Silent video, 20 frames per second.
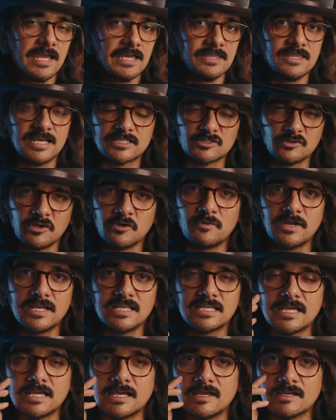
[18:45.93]
and that's the only way to
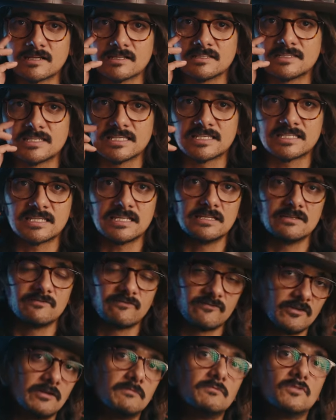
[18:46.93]
get a consistent
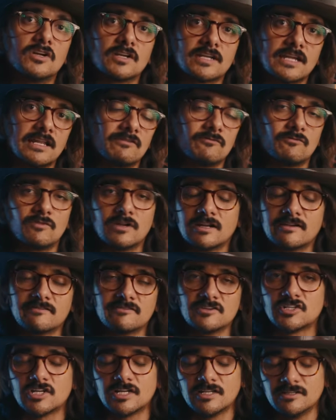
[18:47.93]
film look out of whatever
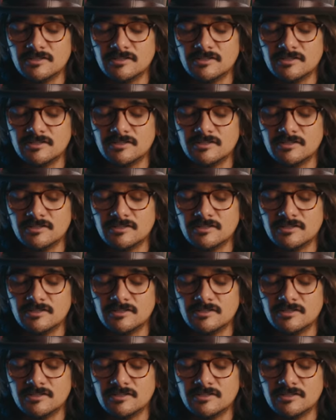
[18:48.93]
you're trying